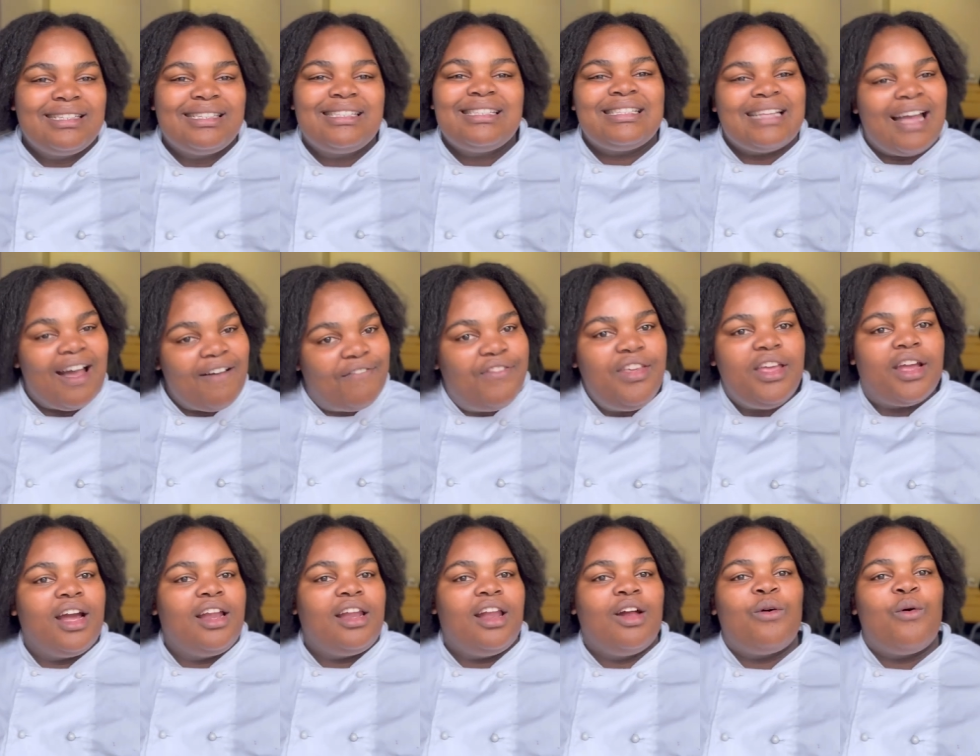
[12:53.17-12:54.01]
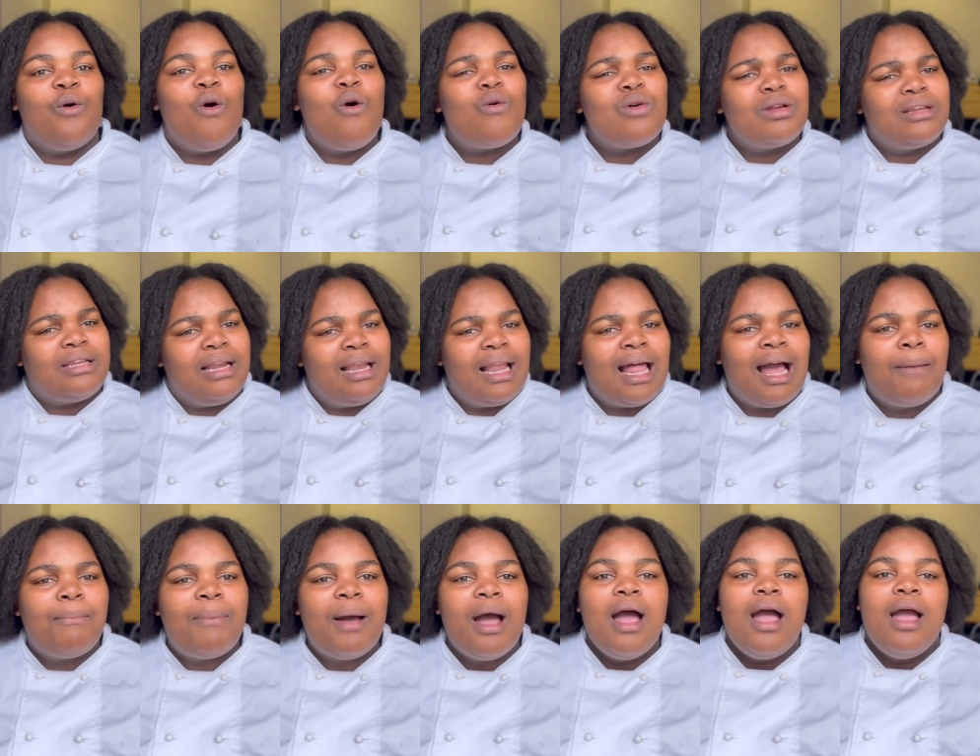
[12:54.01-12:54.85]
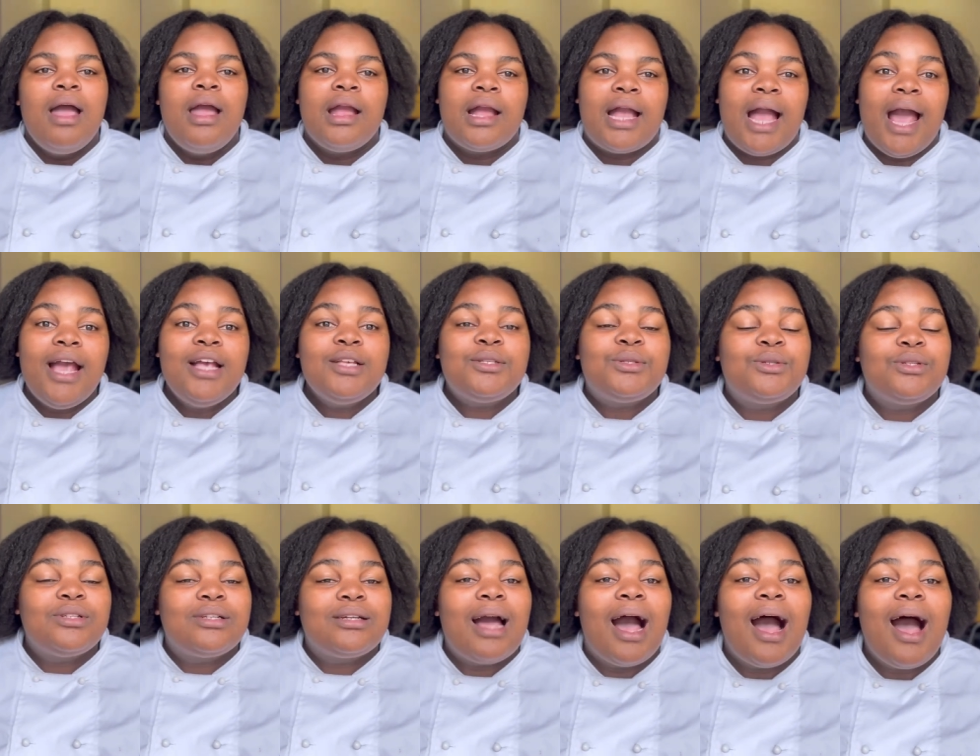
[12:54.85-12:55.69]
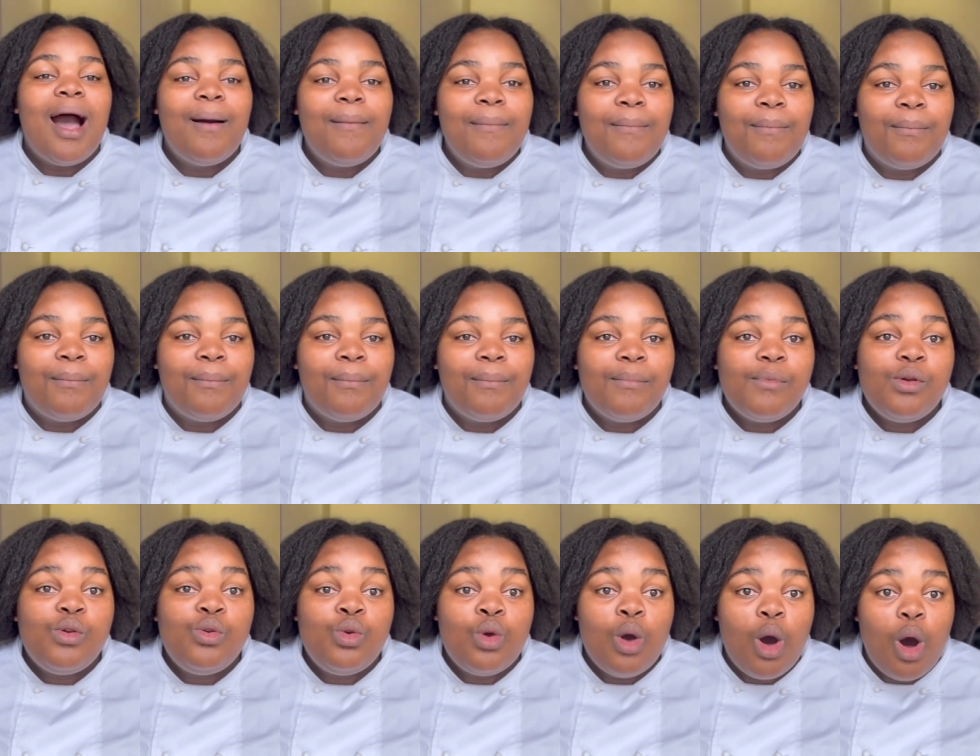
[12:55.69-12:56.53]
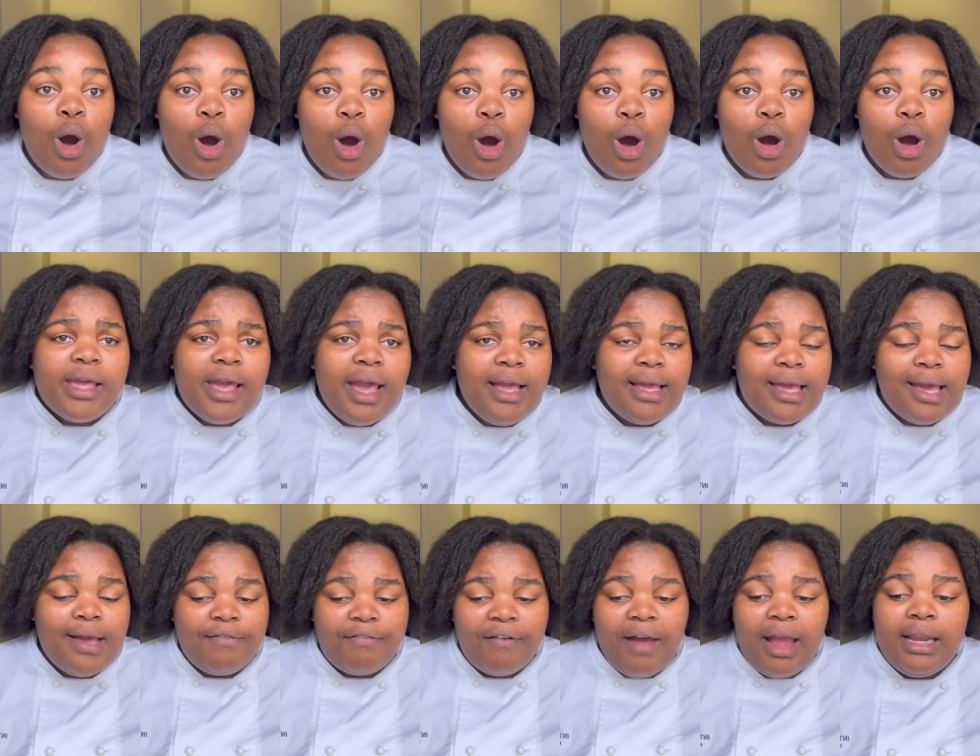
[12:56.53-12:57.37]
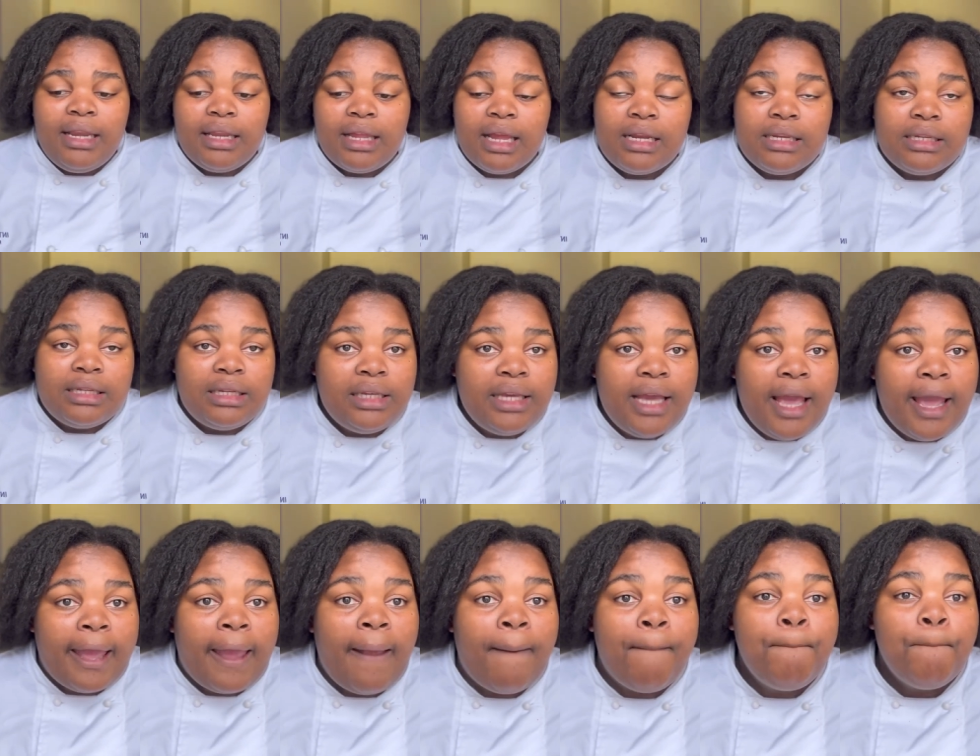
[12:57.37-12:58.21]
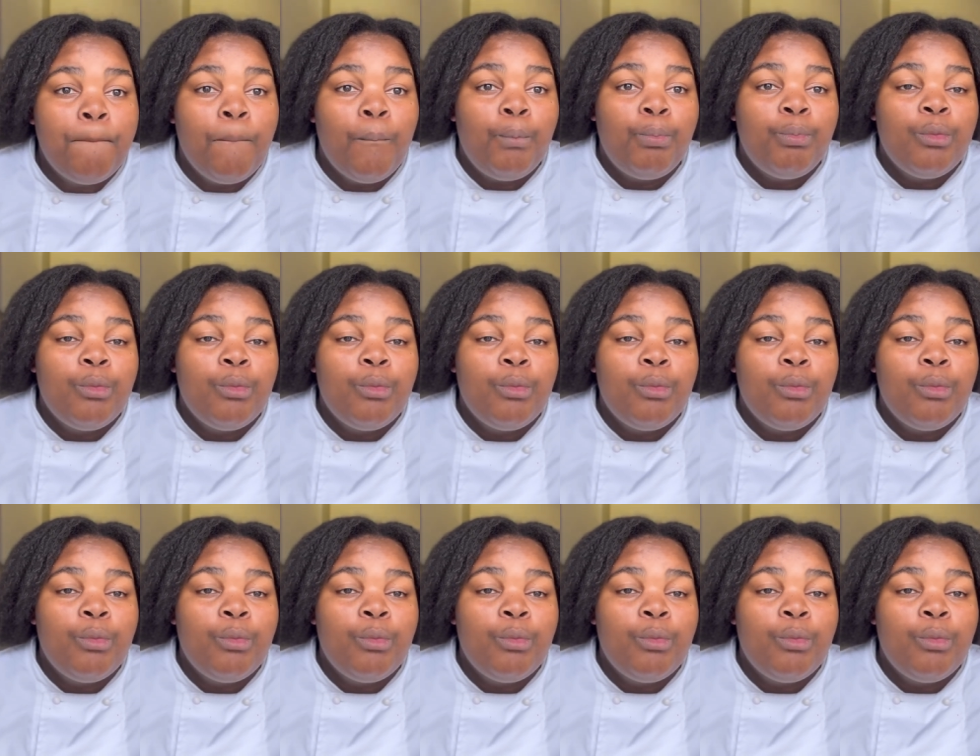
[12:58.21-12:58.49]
on the lab, Guys, come. Yo, okay, okay, fine ke again.